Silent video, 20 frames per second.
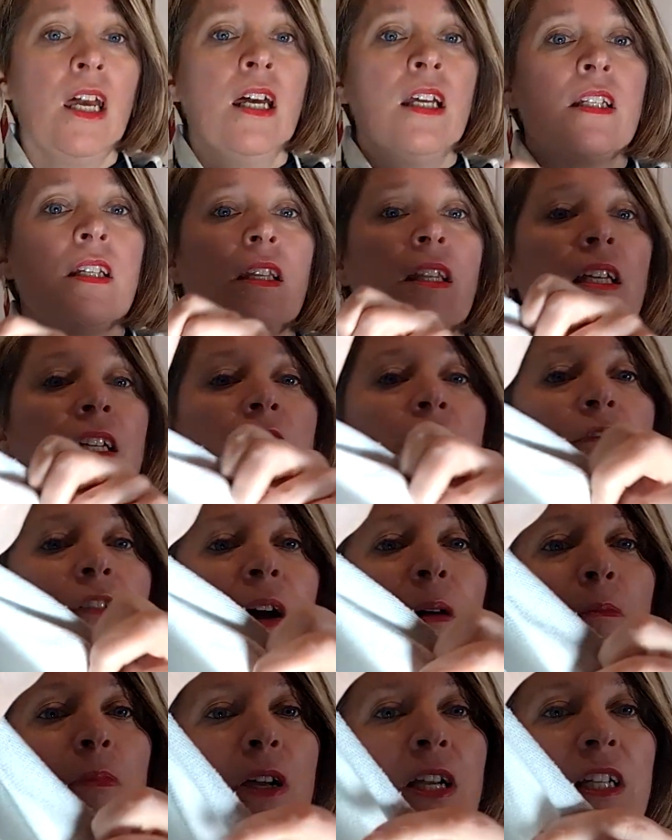So this
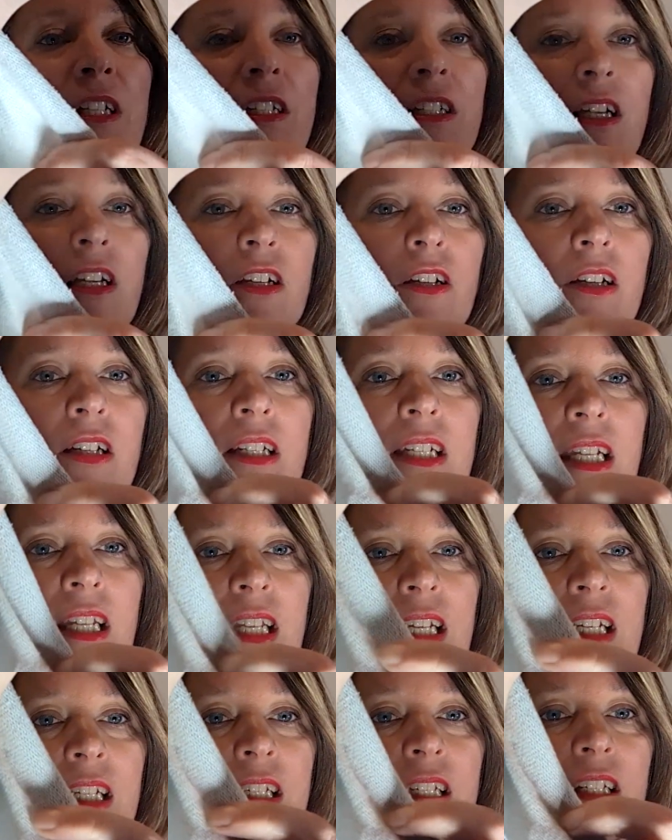fabric, just so you can see
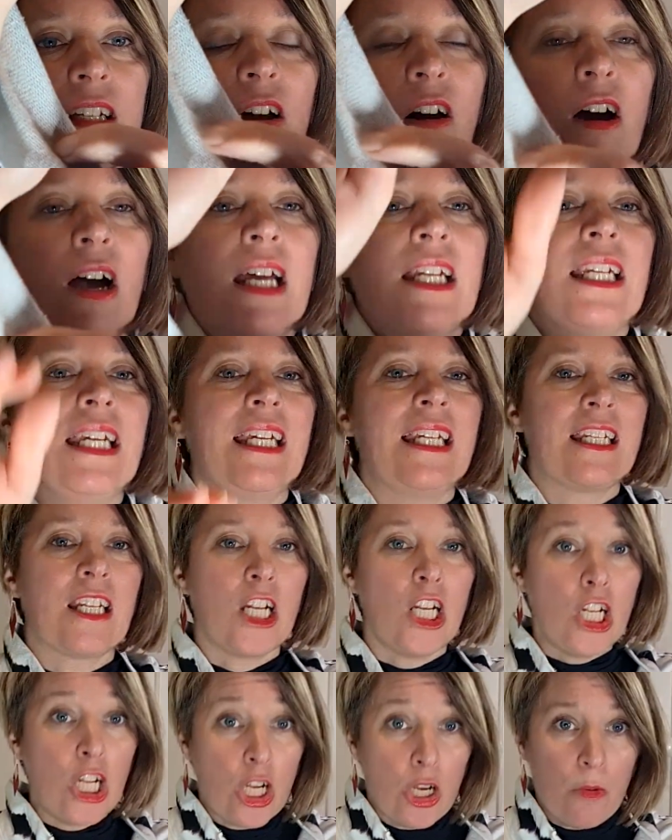the inside, is a
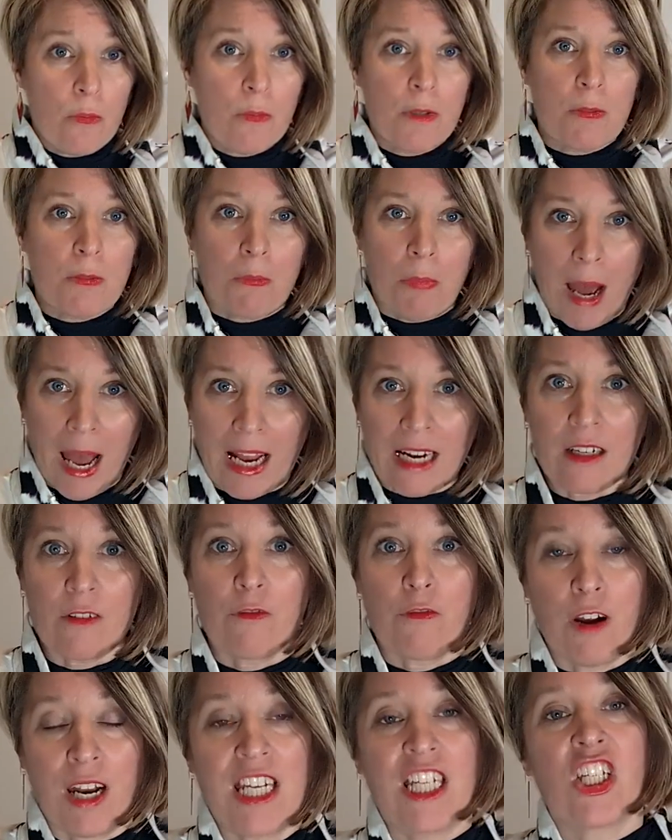looped back
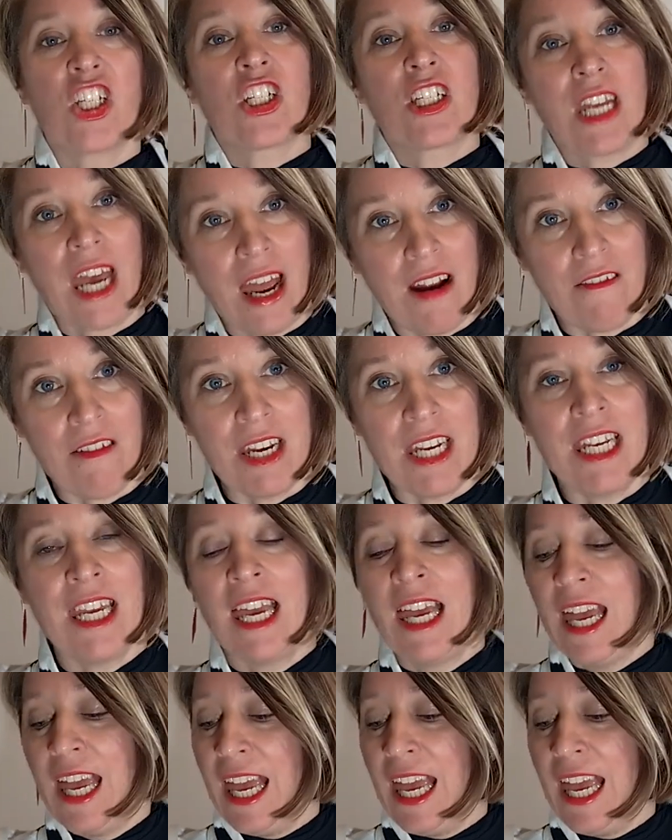French terry.